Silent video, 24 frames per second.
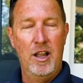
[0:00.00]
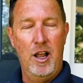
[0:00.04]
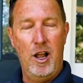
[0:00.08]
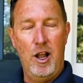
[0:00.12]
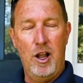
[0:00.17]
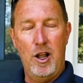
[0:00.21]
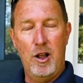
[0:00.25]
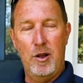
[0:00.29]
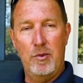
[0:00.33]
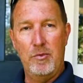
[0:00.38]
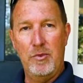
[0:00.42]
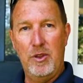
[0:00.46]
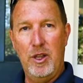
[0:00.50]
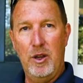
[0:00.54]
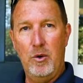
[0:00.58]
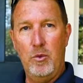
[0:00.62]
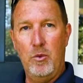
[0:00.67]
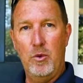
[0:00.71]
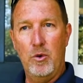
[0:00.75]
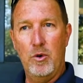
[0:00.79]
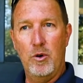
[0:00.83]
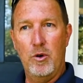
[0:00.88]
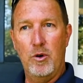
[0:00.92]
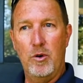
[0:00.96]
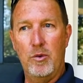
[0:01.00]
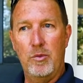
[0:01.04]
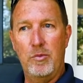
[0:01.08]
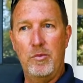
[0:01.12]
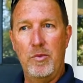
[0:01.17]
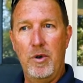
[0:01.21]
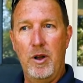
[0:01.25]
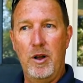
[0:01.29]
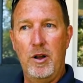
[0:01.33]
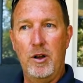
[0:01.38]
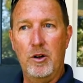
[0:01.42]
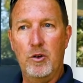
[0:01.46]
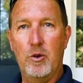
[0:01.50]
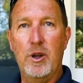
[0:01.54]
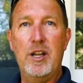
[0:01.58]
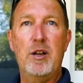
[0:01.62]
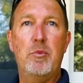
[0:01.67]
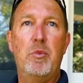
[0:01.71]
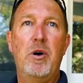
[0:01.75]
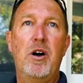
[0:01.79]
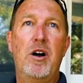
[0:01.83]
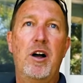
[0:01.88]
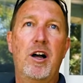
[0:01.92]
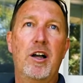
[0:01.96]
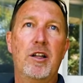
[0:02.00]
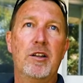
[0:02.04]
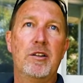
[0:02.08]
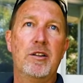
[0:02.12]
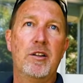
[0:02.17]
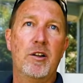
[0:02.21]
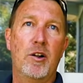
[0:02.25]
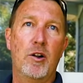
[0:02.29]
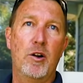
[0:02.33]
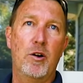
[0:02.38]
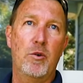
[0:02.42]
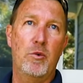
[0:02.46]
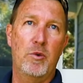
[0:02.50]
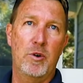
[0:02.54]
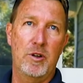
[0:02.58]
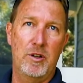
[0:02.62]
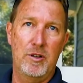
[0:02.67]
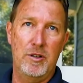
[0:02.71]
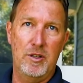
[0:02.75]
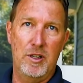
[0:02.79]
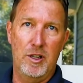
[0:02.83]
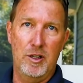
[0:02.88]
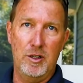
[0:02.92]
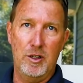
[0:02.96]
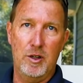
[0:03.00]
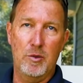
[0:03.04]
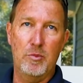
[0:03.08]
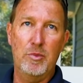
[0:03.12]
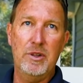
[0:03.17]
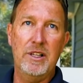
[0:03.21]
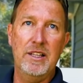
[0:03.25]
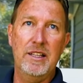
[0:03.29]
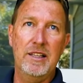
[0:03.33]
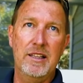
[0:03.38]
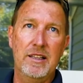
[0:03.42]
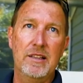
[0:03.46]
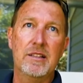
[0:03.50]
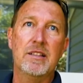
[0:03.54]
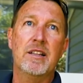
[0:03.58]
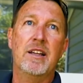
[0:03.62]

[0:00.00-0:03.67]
um, that were uh, agreed upon or were done complete,